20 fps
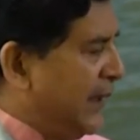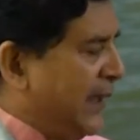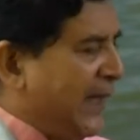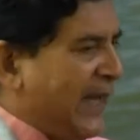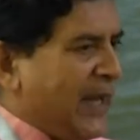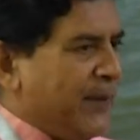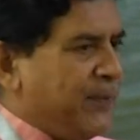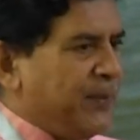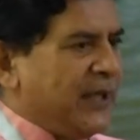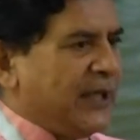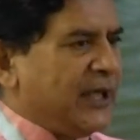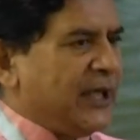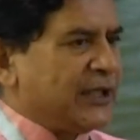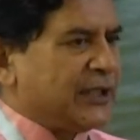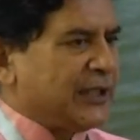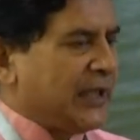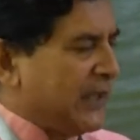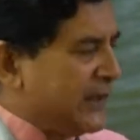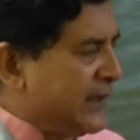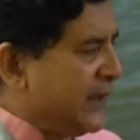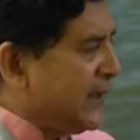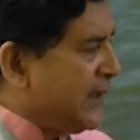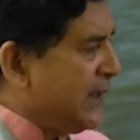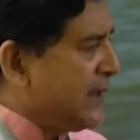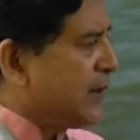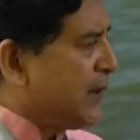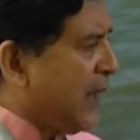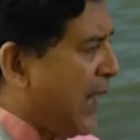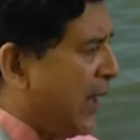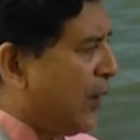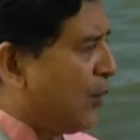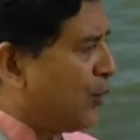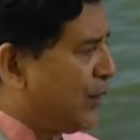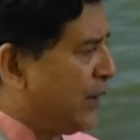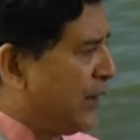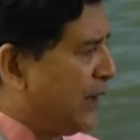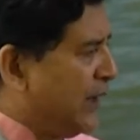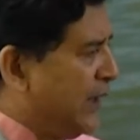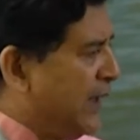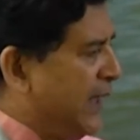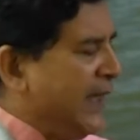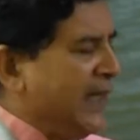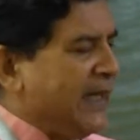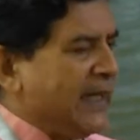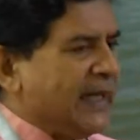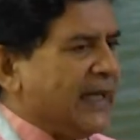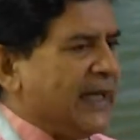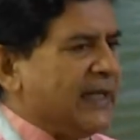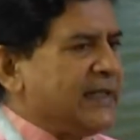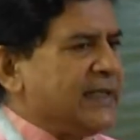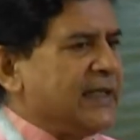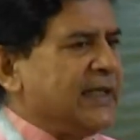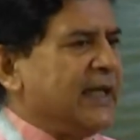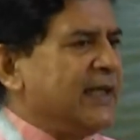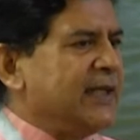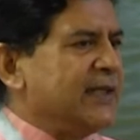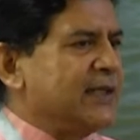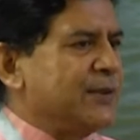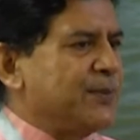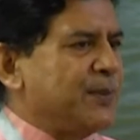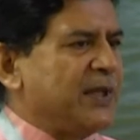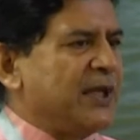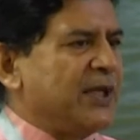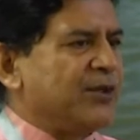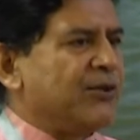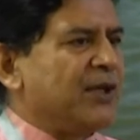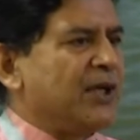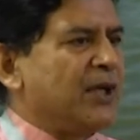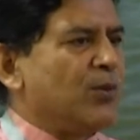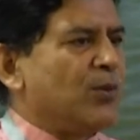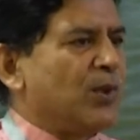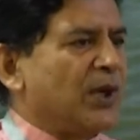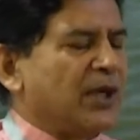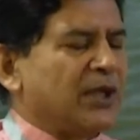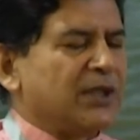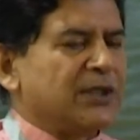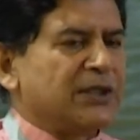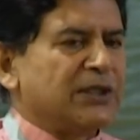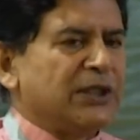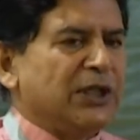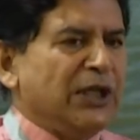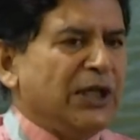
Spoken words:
application. And this is how the resilient spirit really works.